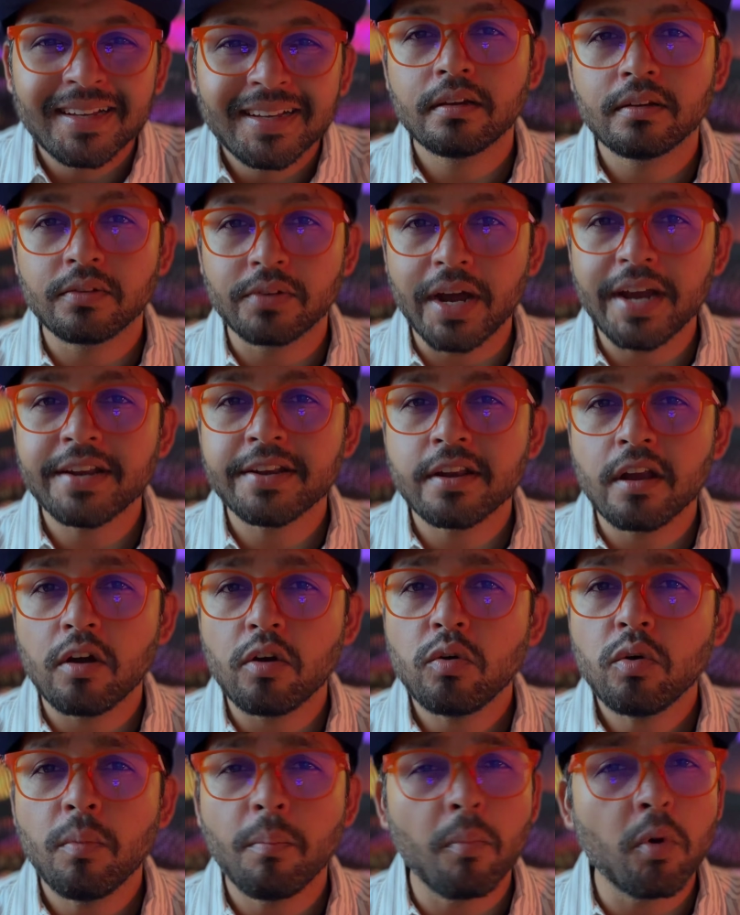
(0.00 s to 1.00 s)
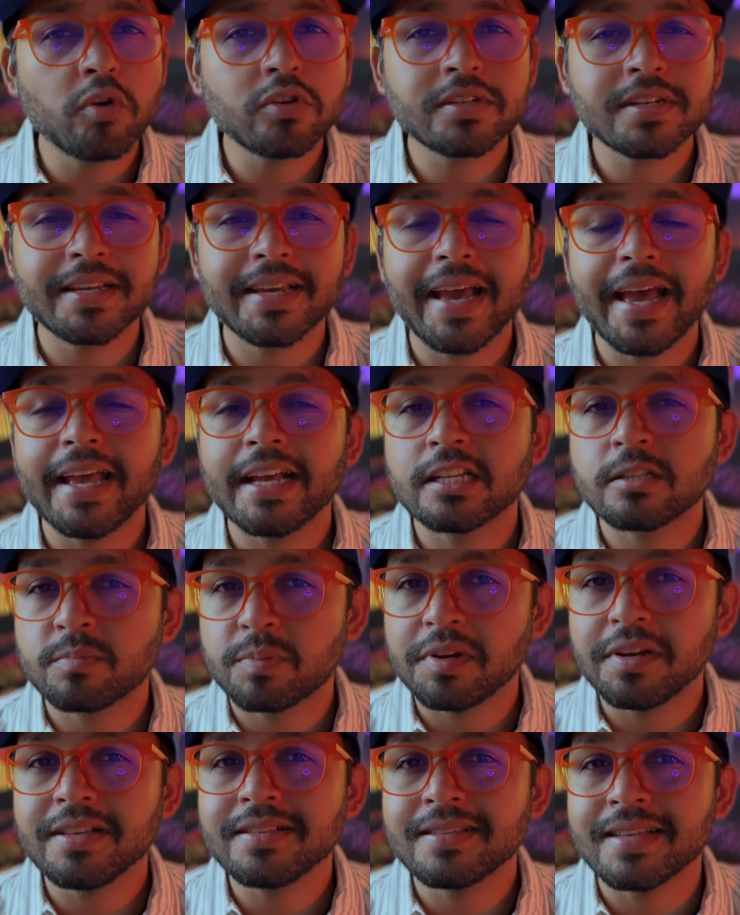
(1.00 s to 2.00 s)
Right now, most AI
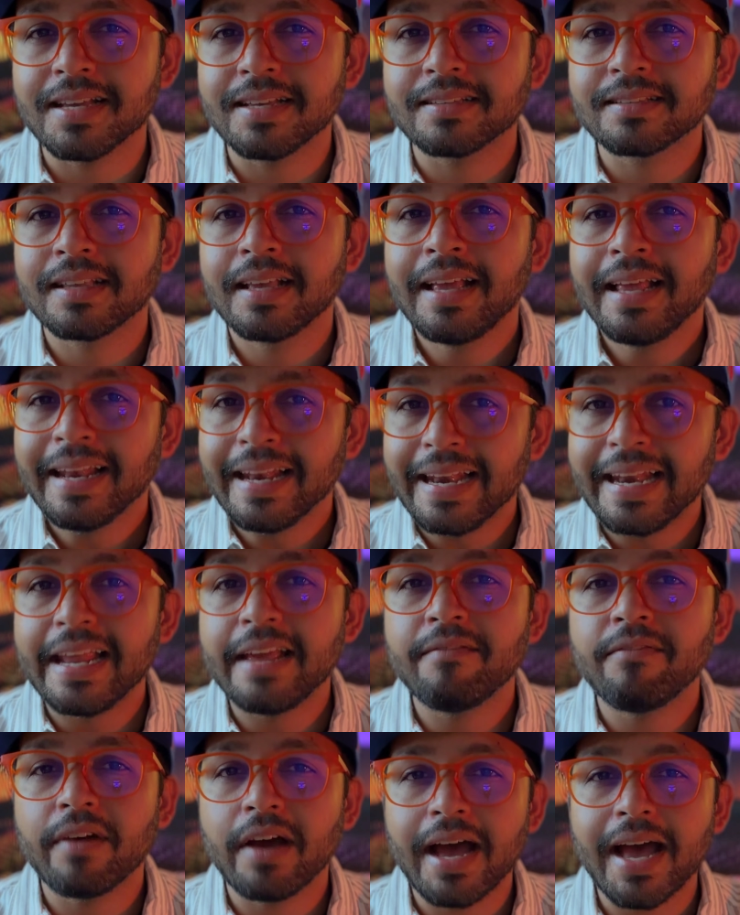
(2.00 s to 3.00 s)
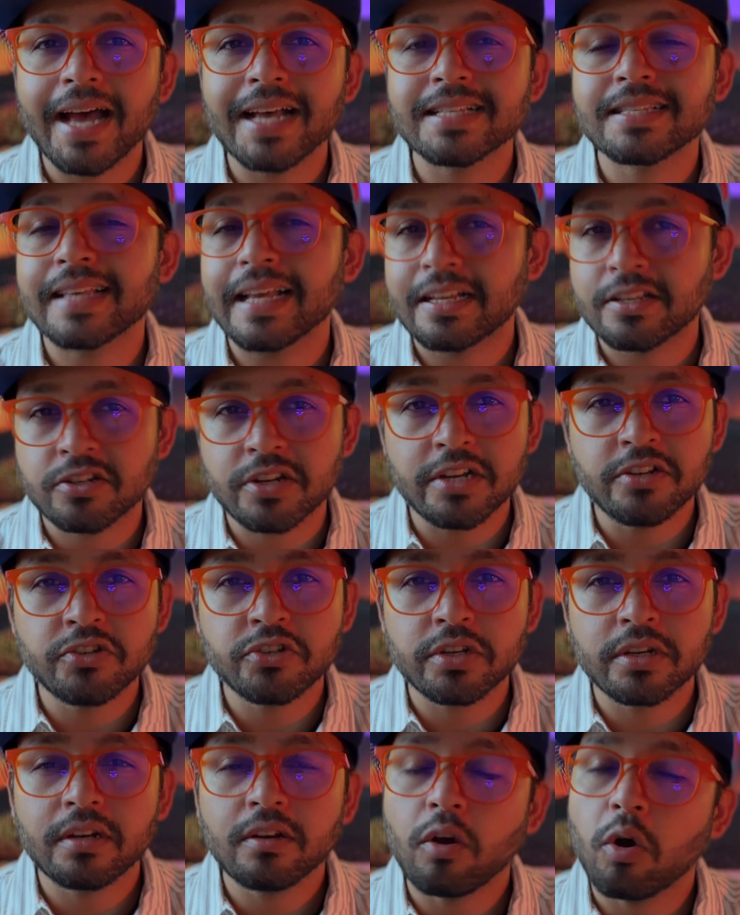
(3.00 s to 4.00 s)
experiences live as
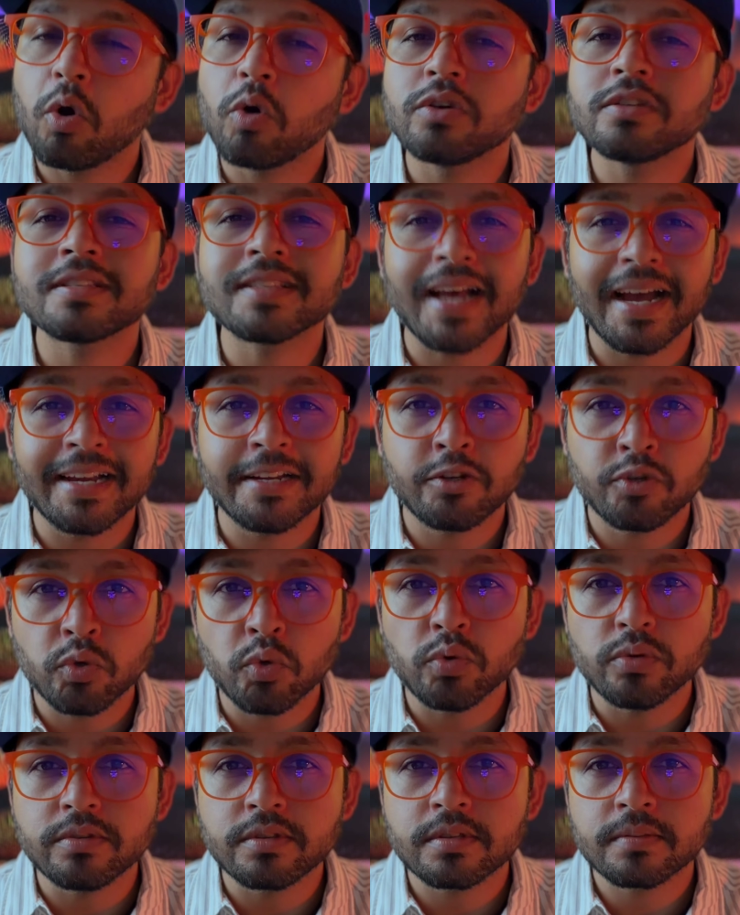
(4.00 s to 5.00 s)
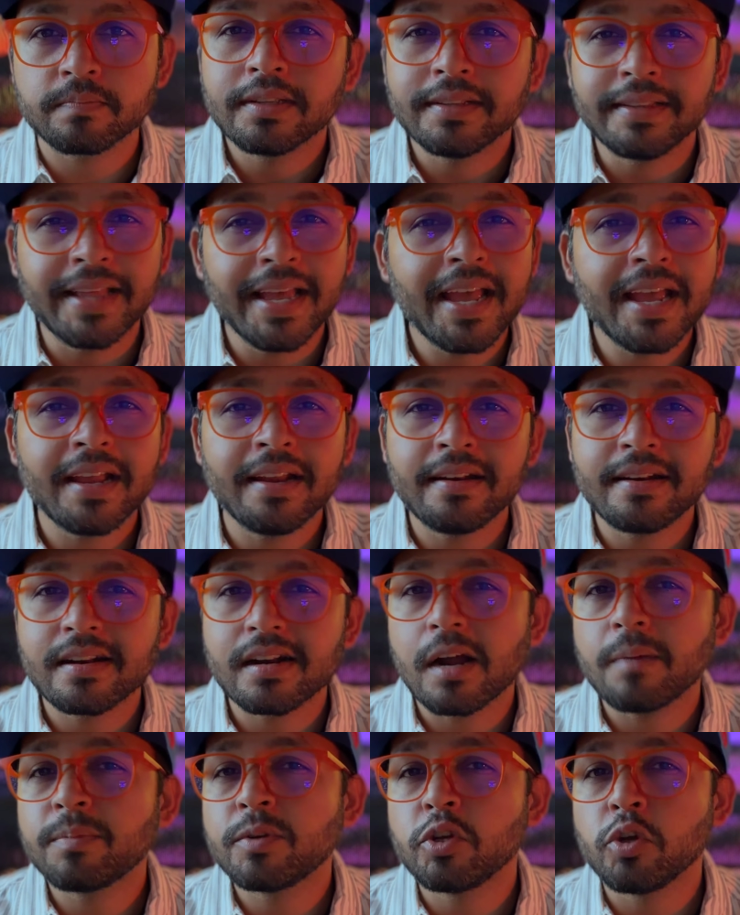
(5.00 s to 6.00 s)
extension or side tools. They
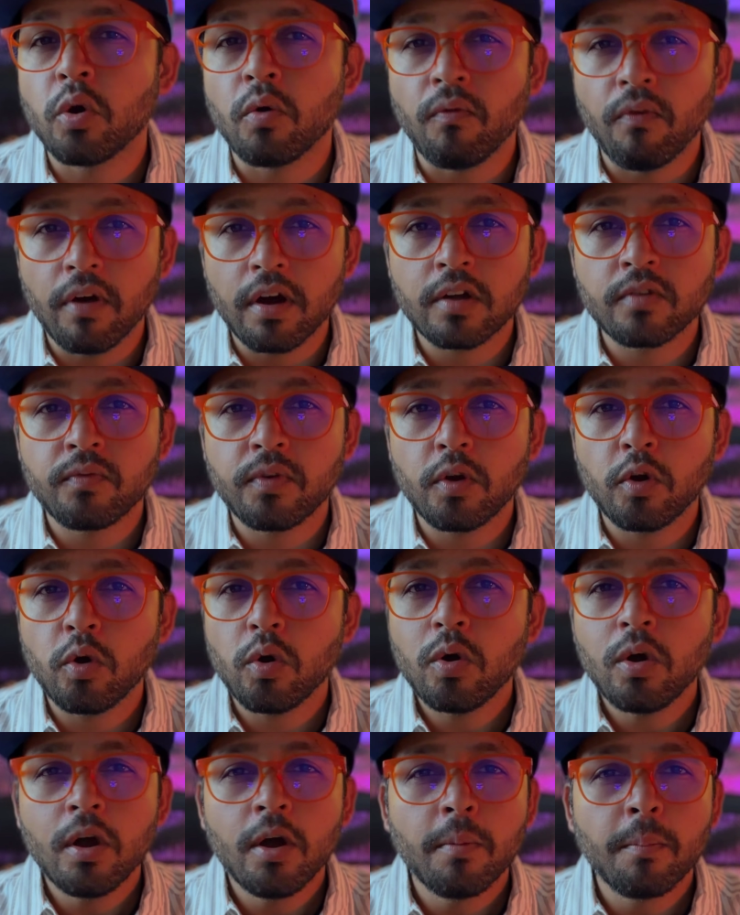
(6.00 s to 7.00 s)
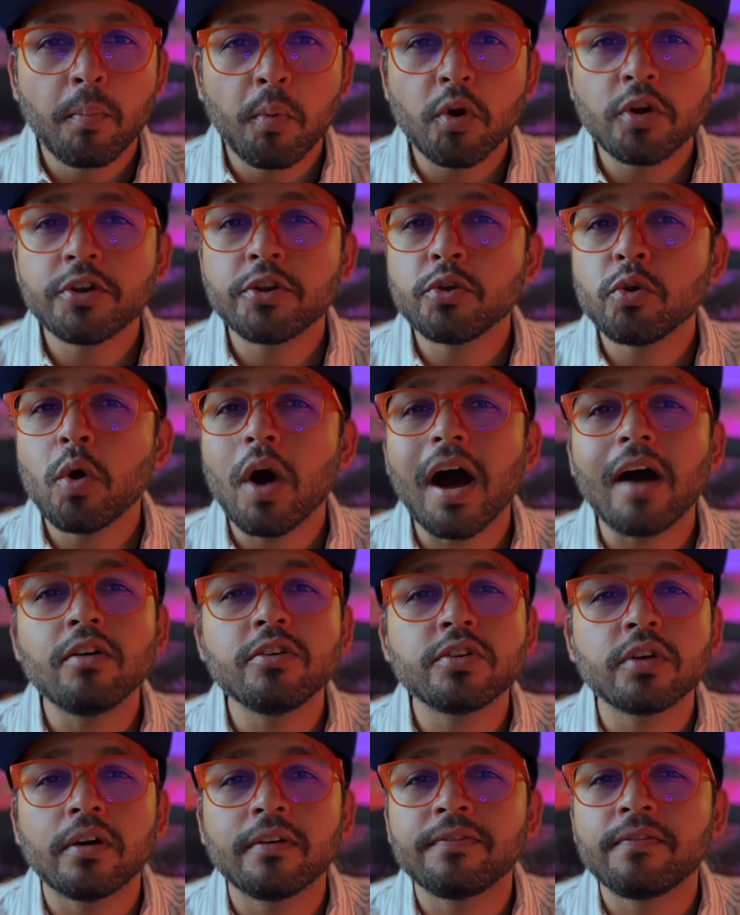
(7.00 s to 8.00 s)
interrupt your workflow, put you
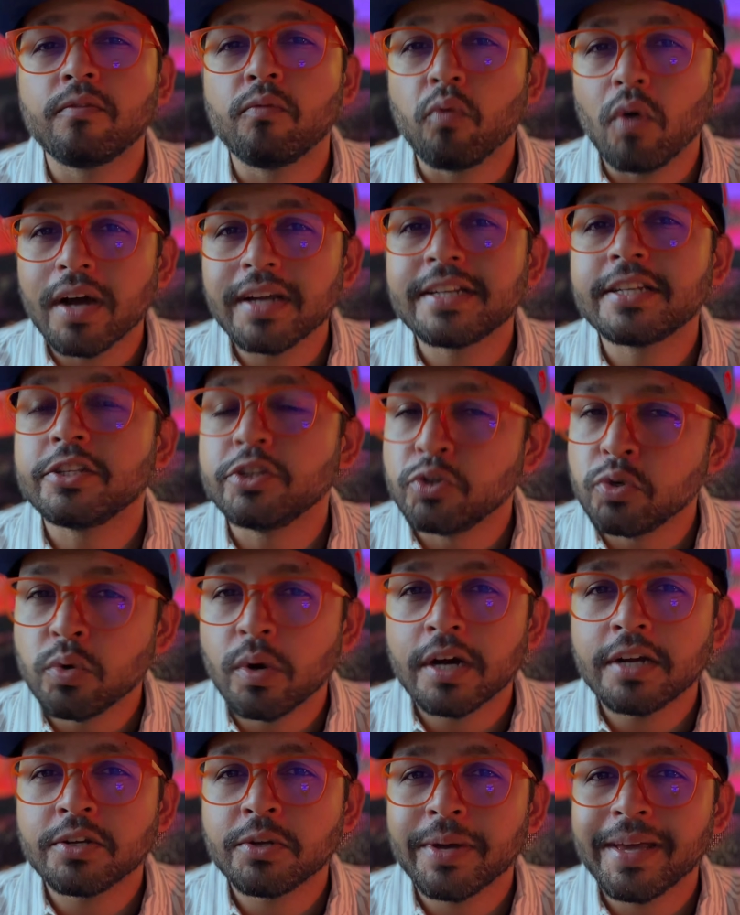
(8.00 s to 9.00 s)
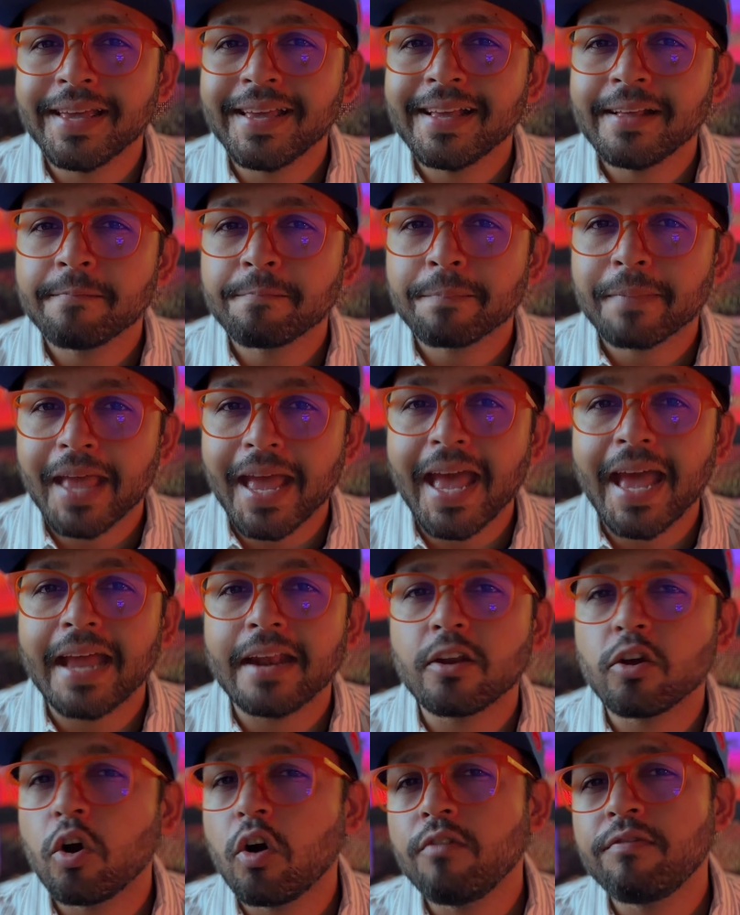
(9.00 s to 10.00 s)
out of what you are doing,
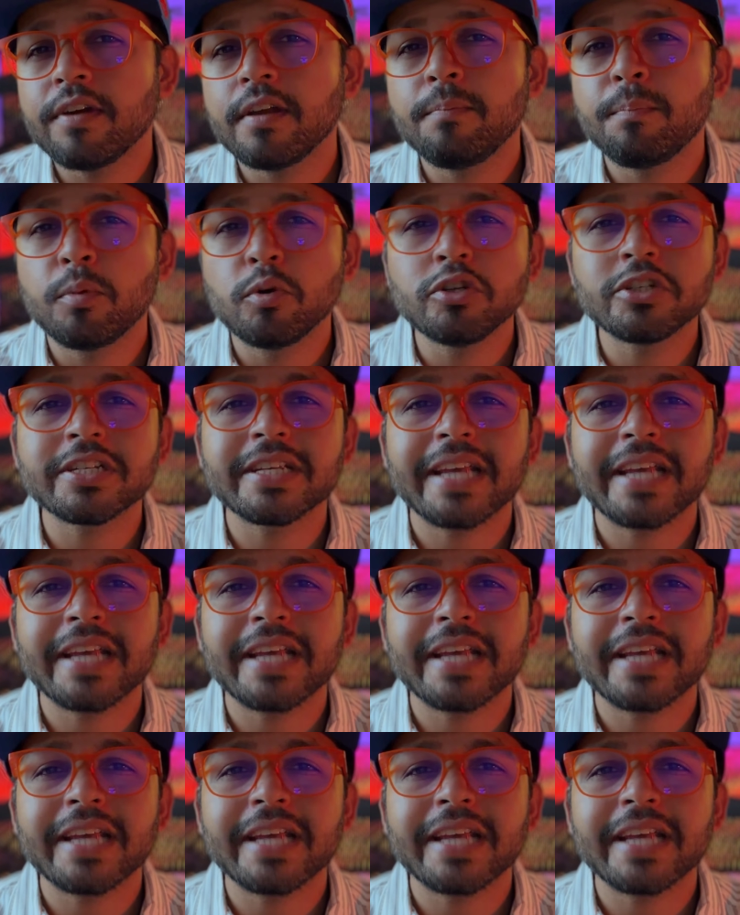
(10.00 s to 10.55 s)
and often push